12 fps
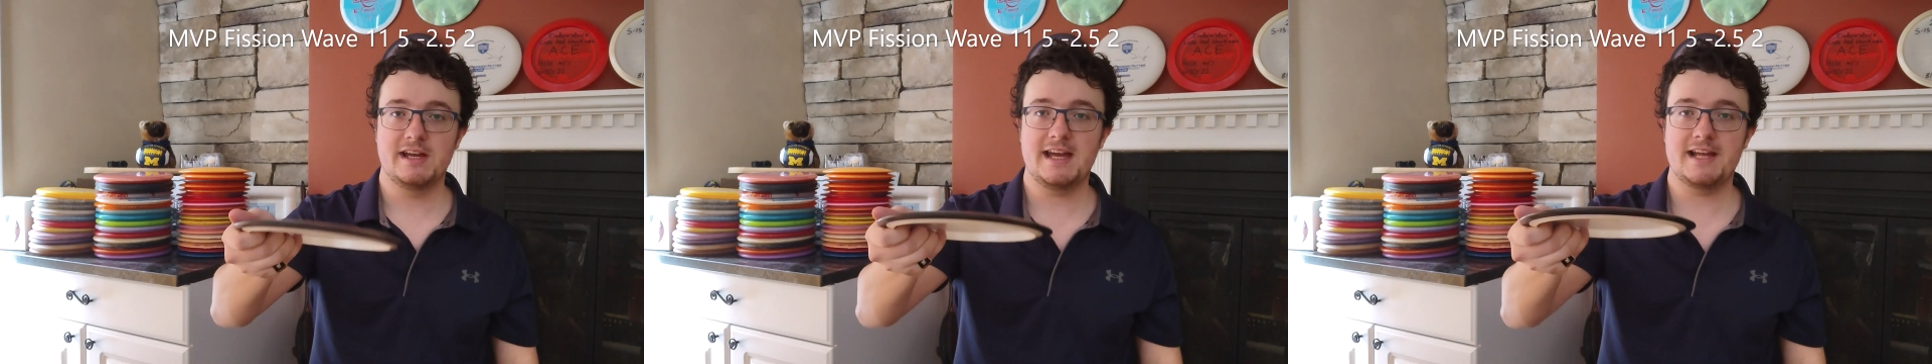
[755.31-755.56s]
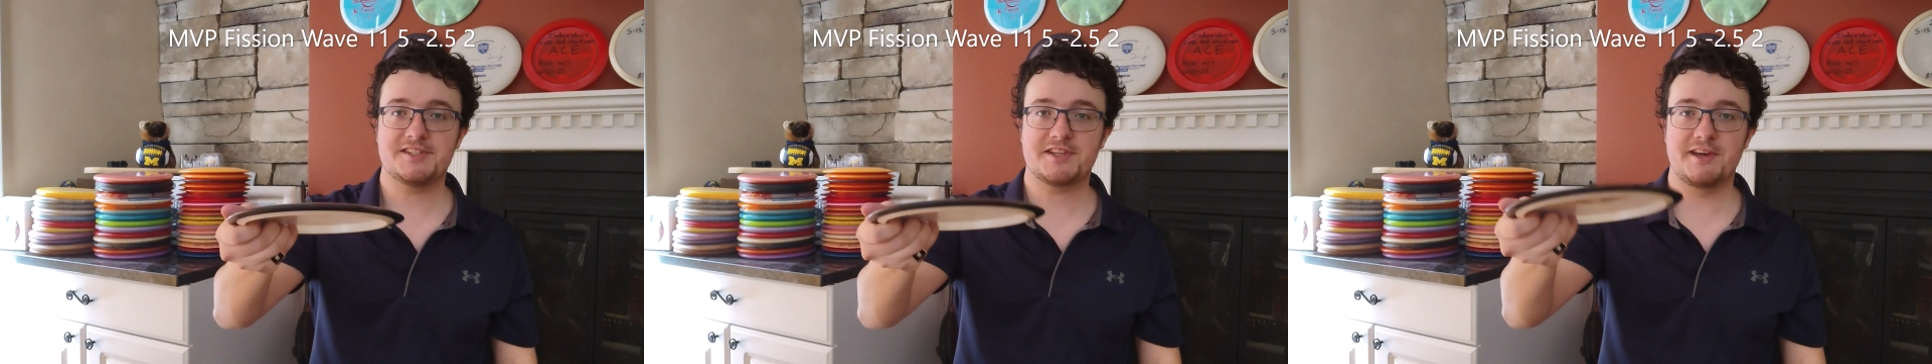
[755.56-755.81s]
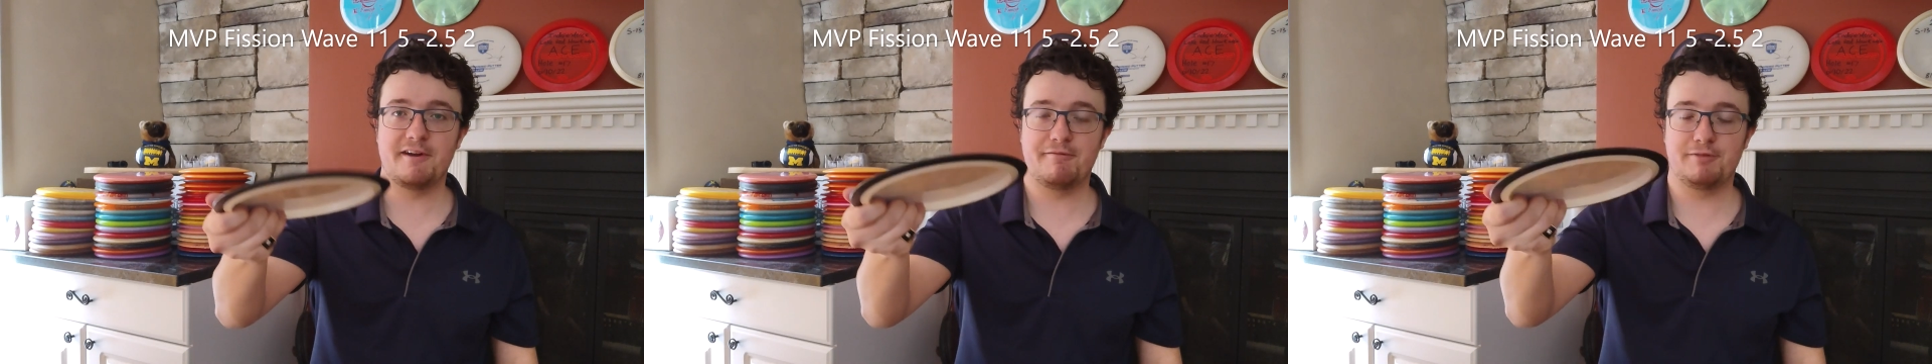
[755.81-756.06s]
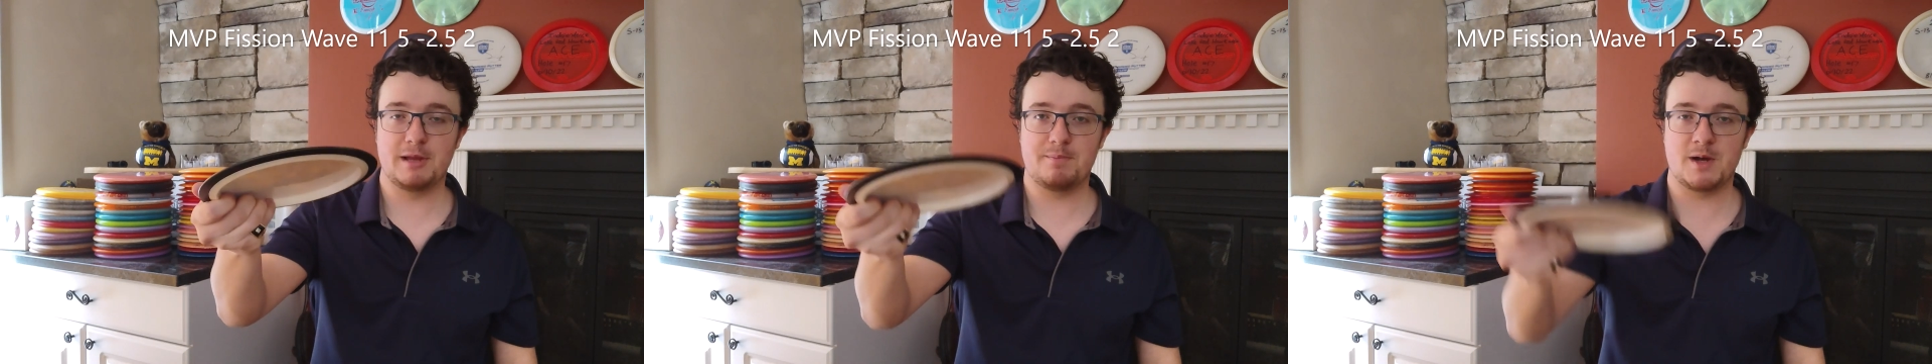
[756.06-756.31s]
It's gonna
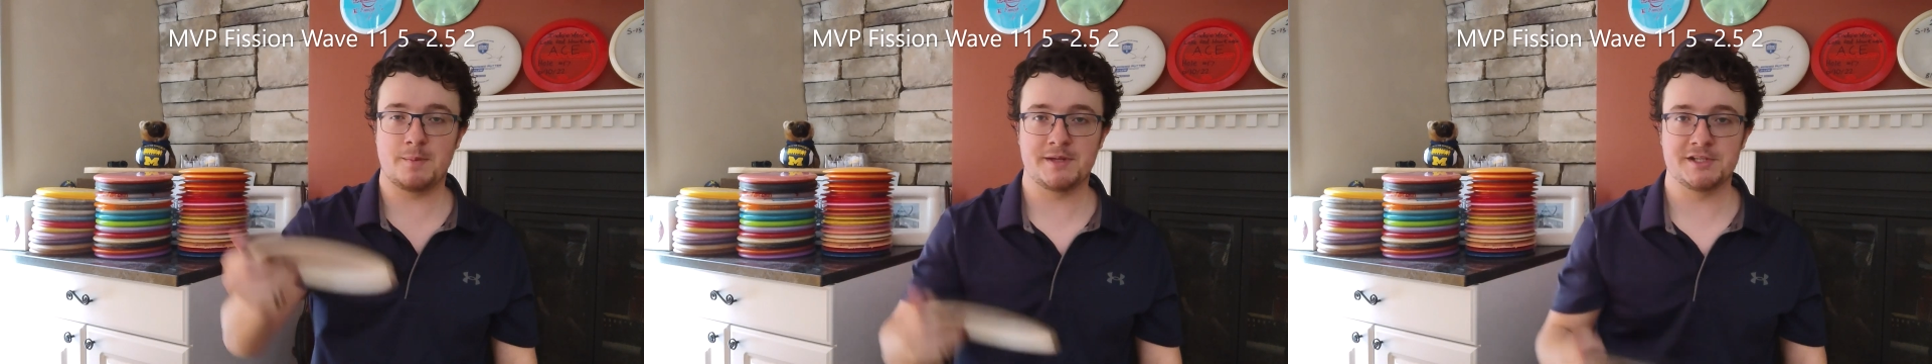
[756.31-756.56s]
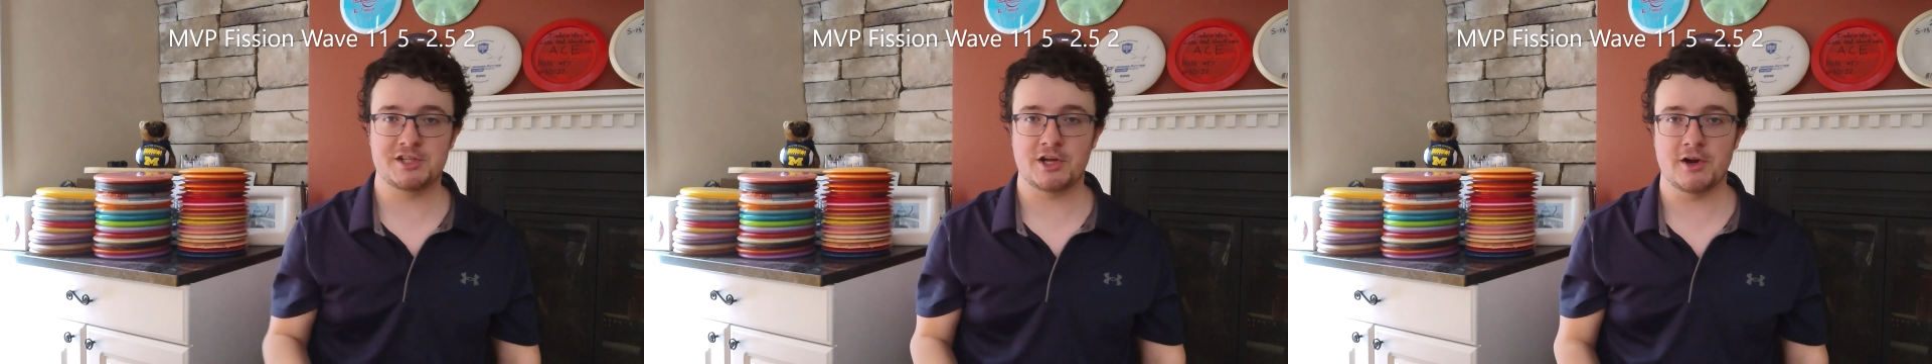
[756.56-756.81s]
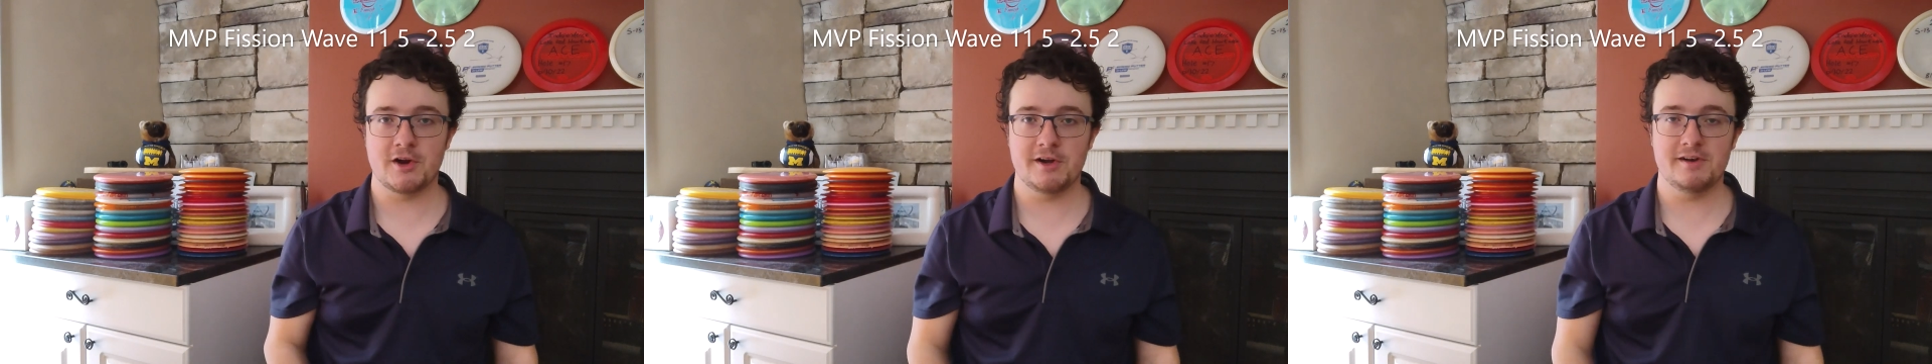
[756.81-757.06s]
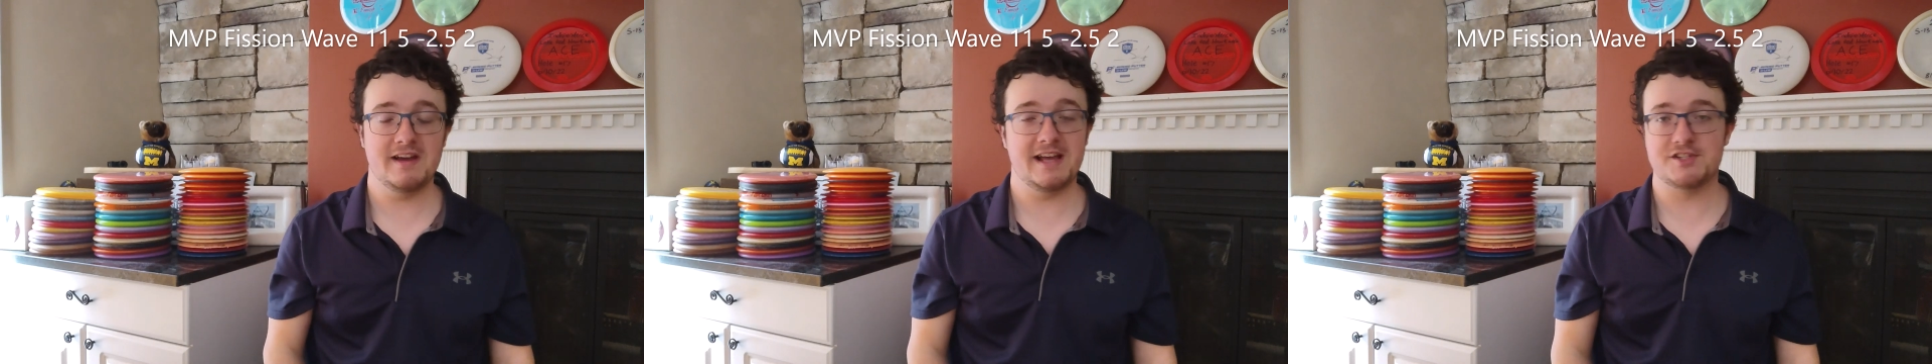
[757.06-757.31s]
flip up and
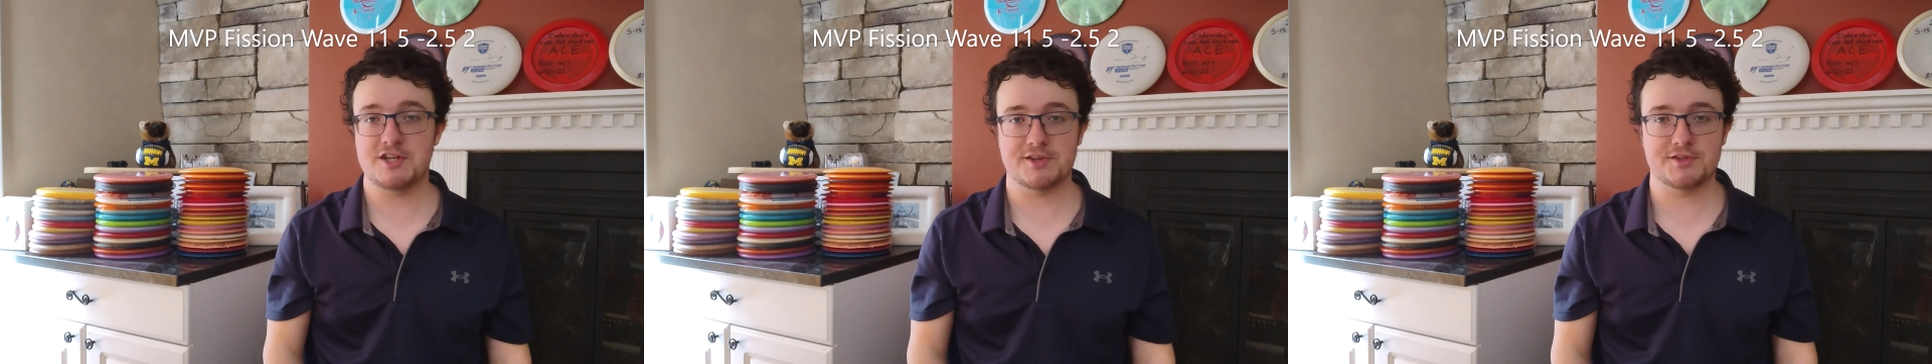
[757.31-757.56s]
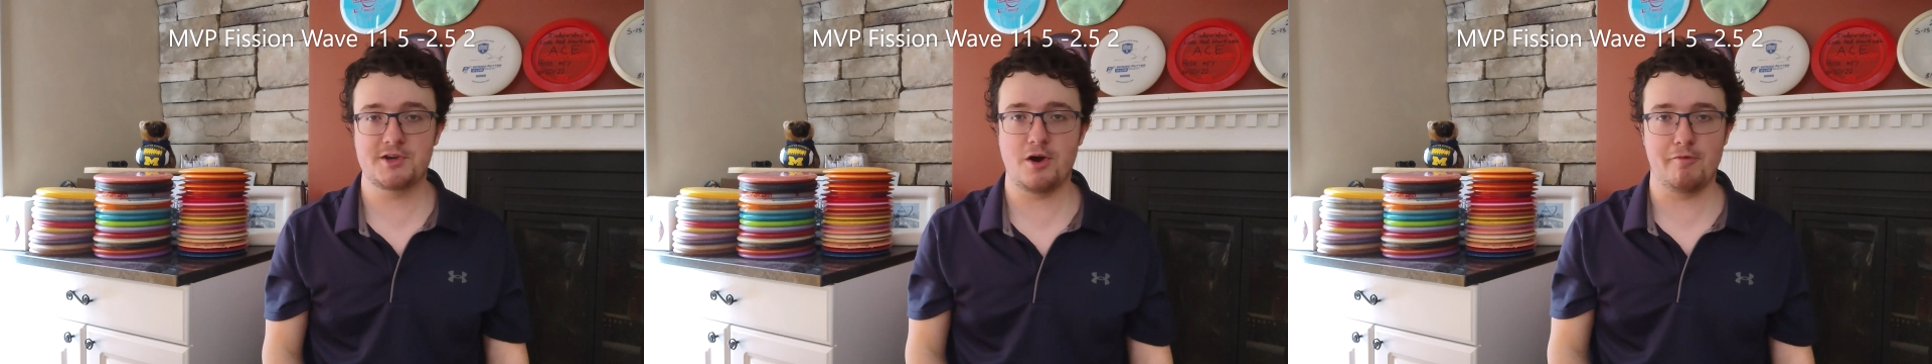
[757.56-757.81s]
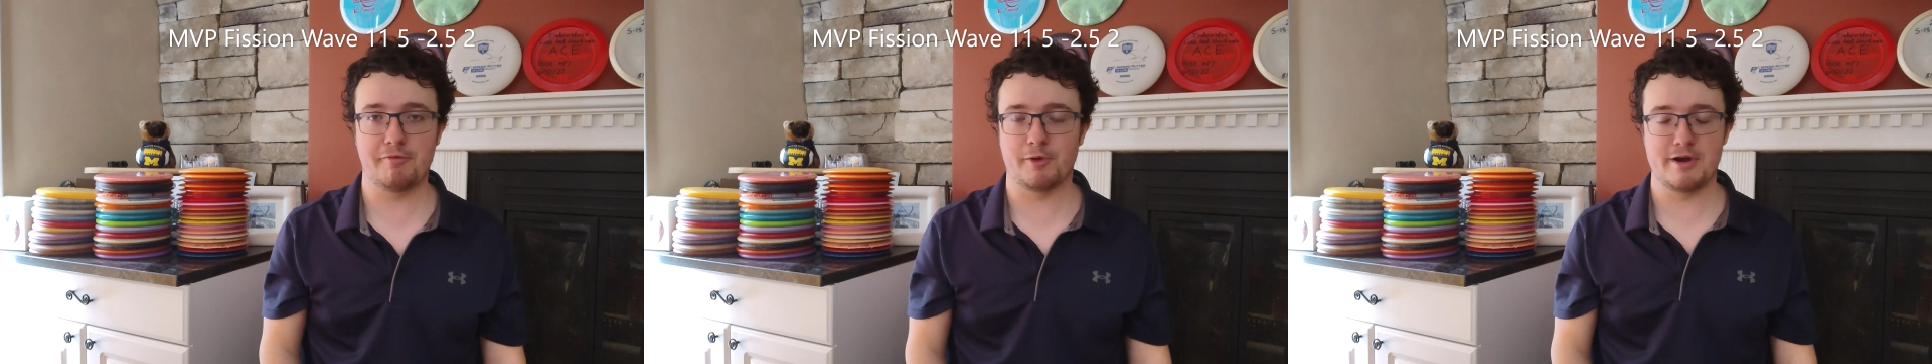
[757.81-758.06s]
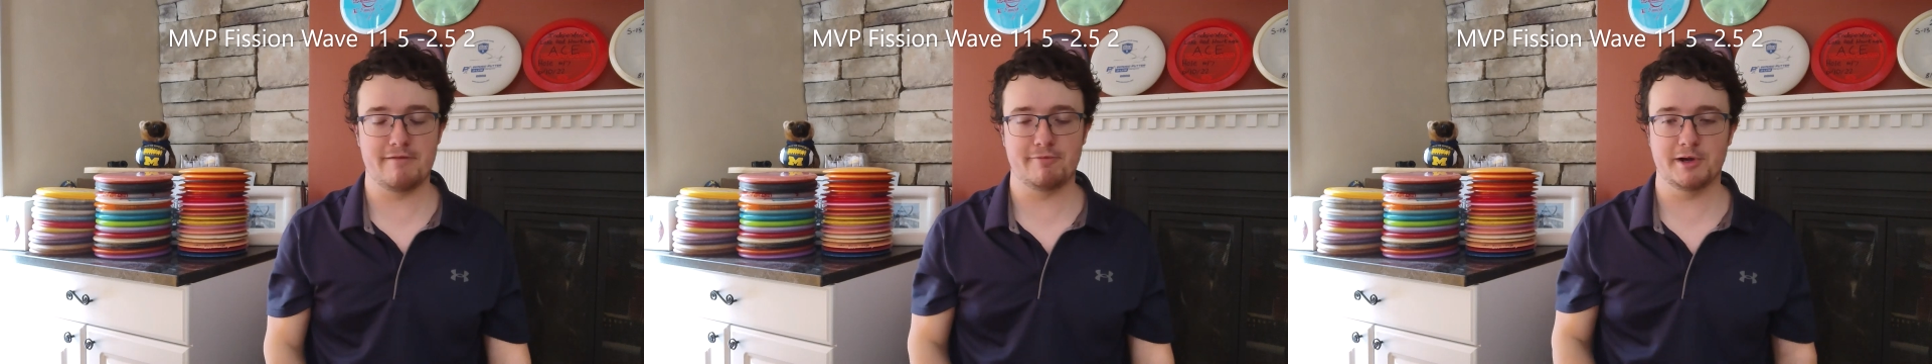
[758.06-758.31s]
turn and just go
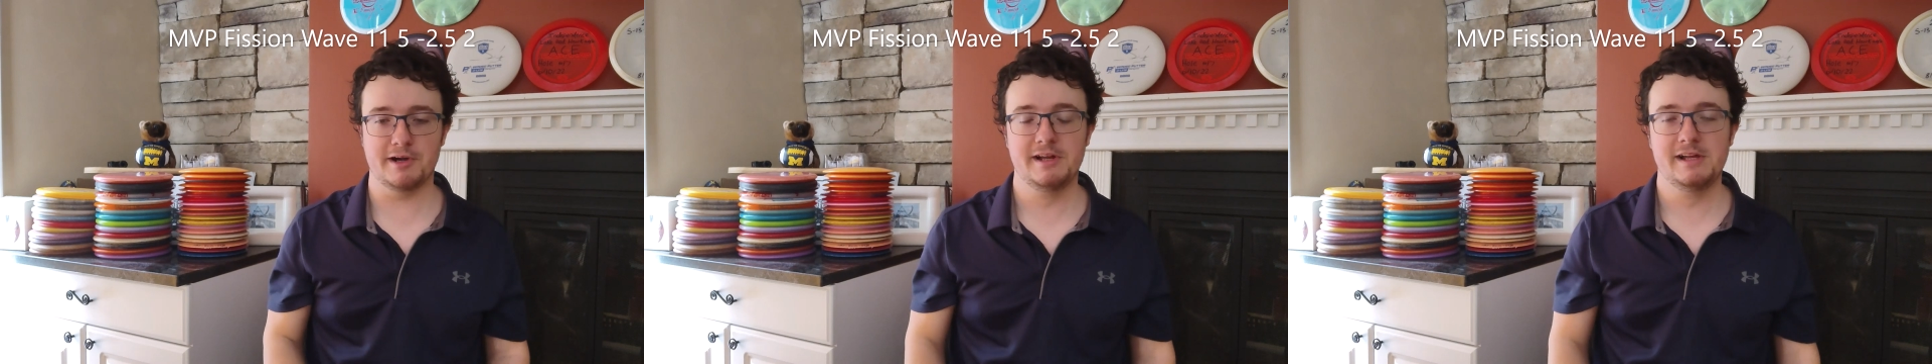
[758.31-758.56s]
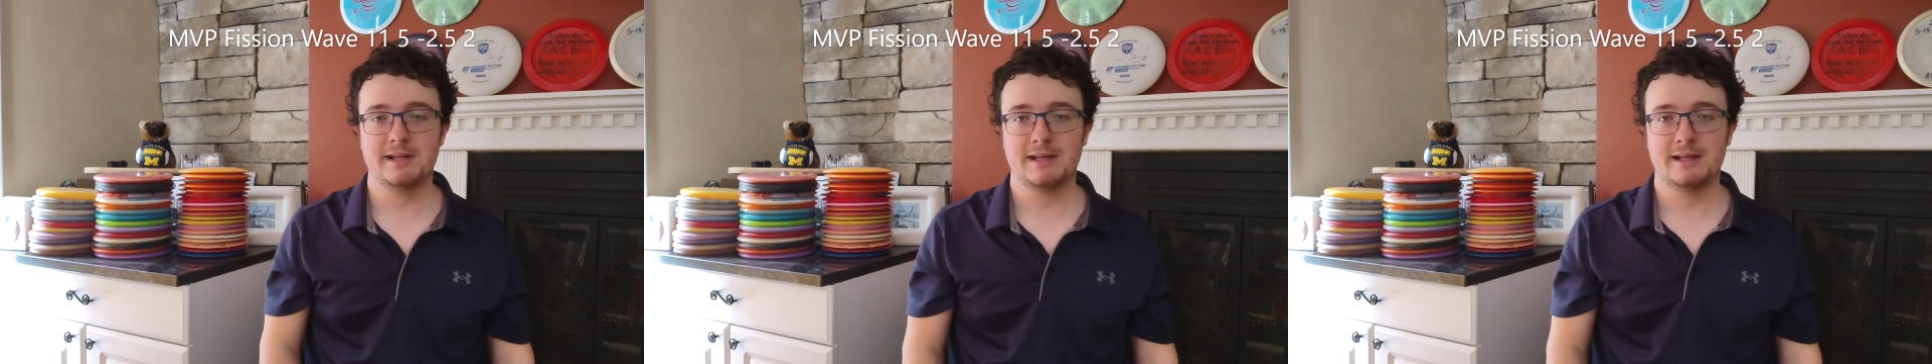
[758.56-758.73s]
forever.